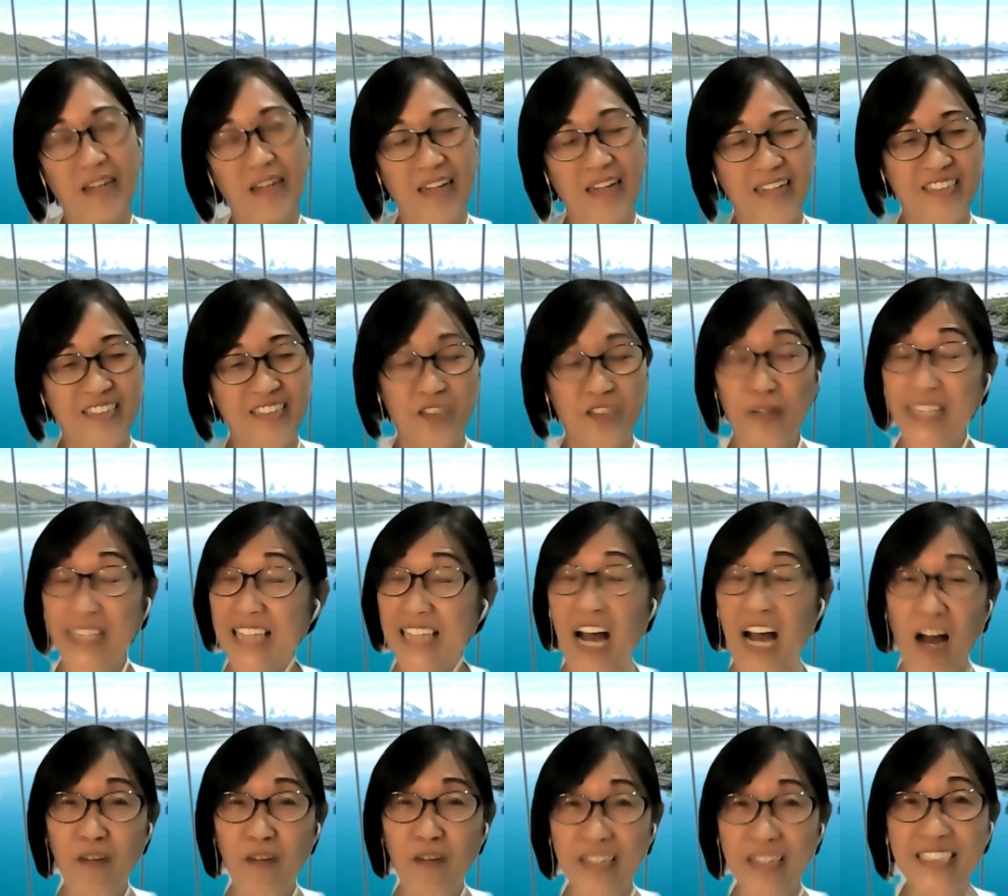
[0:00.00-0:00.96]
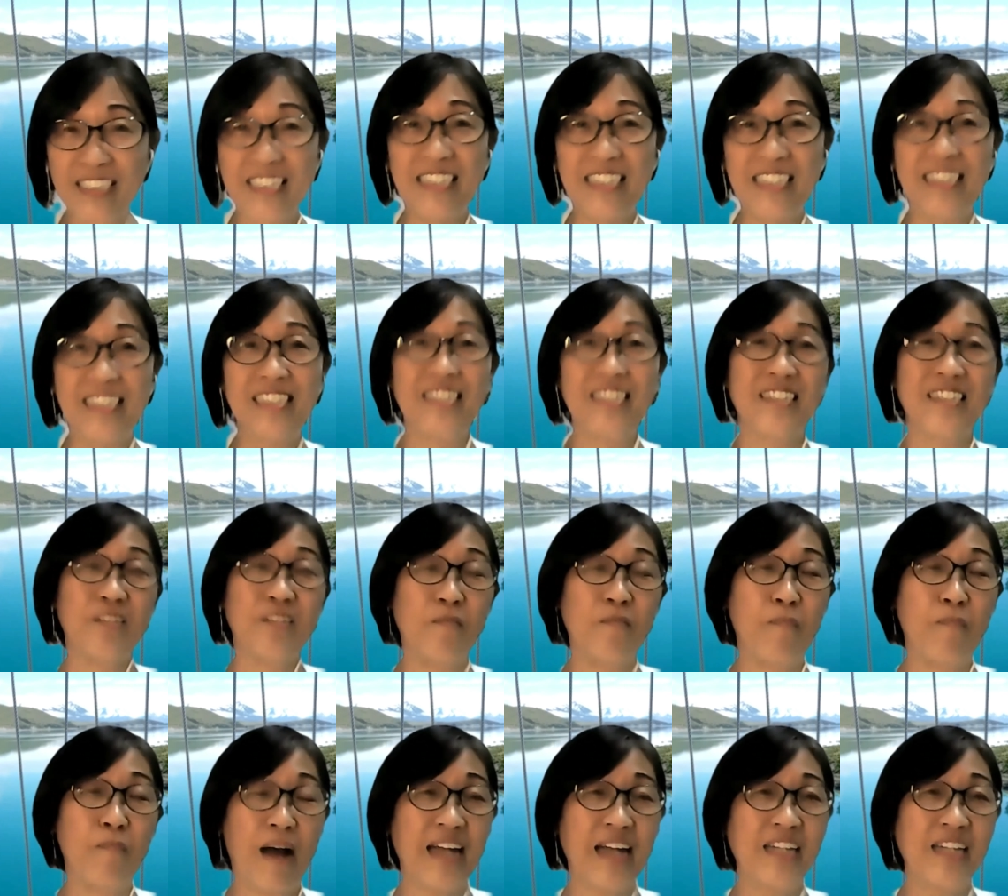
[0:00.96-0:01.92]
So that's how easy it is to
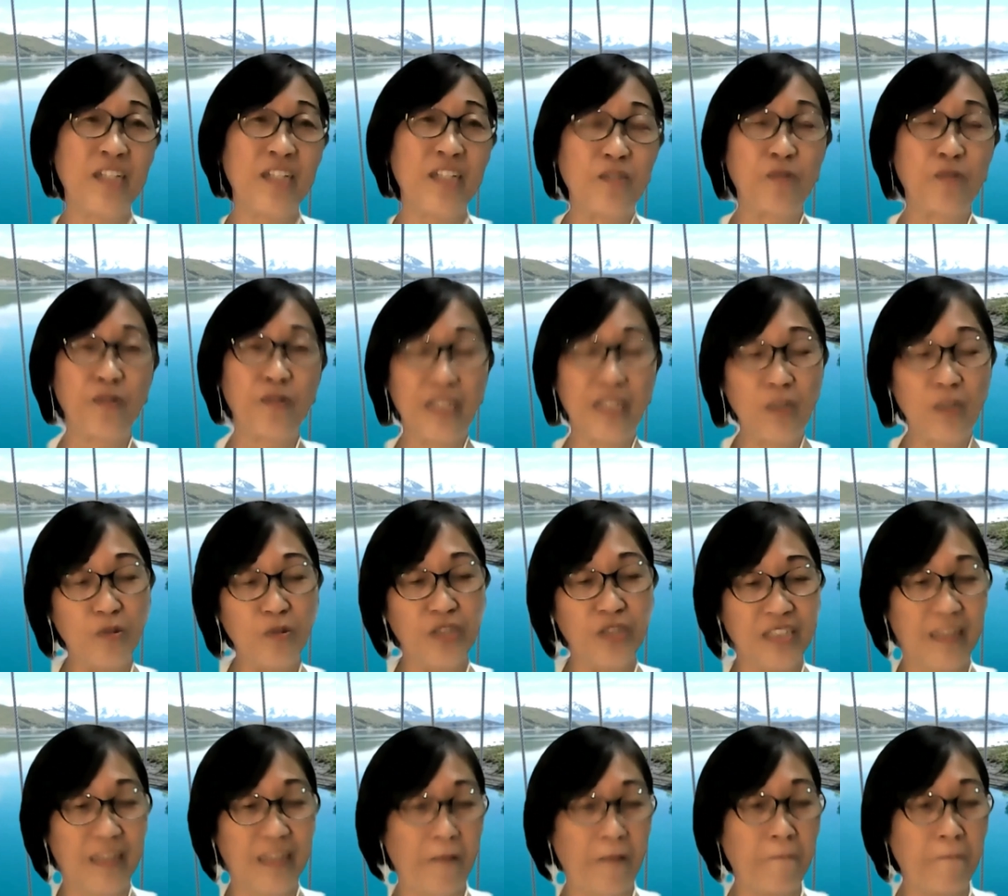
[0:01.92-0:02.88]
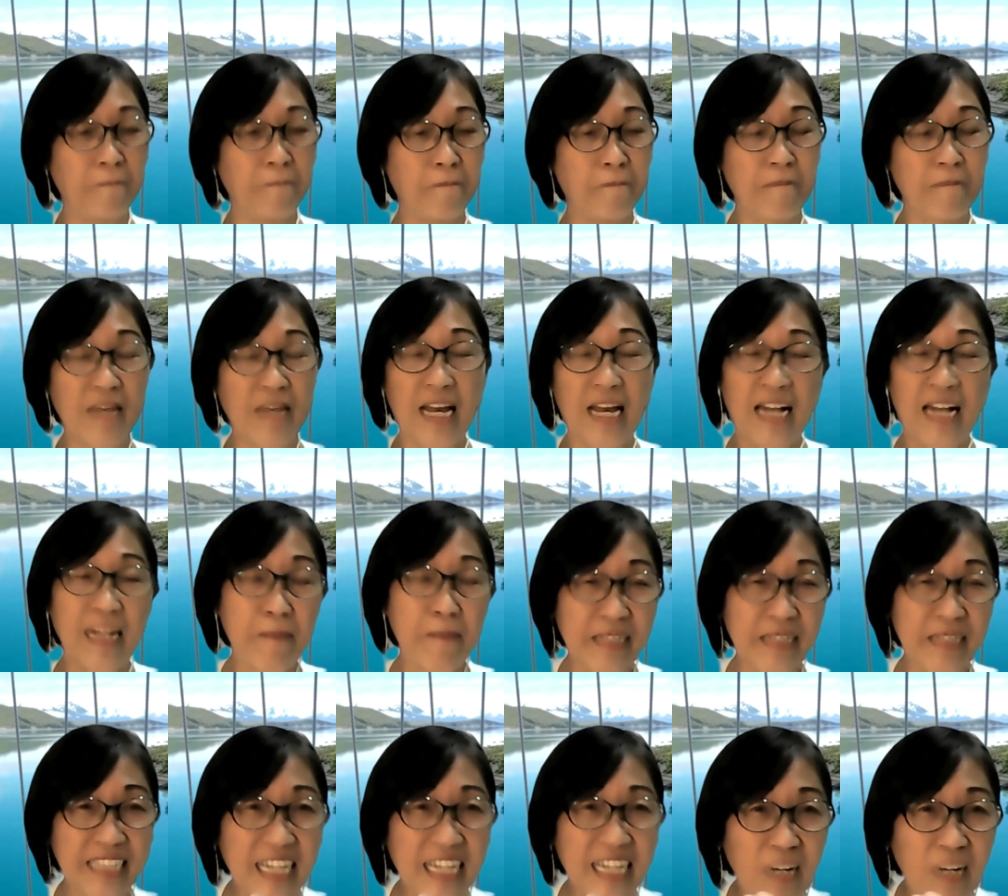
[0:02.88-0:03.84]
buy into illusion. Let
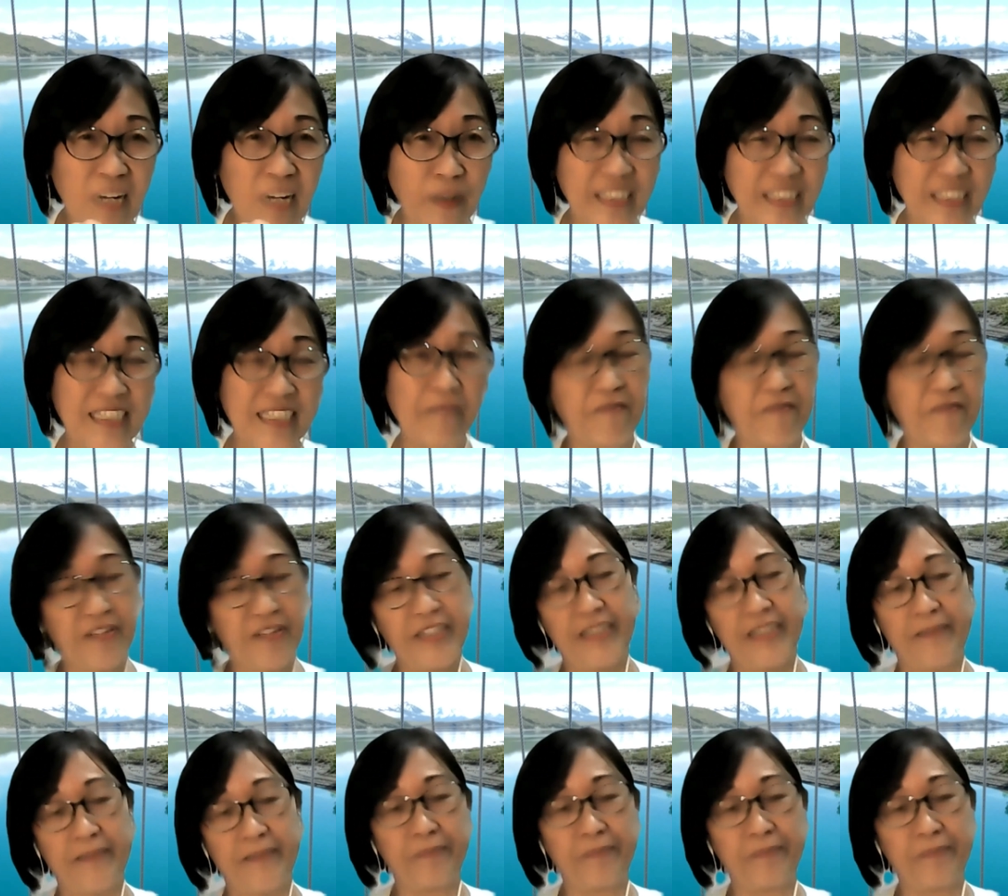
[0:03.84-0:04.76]
me take it one step further.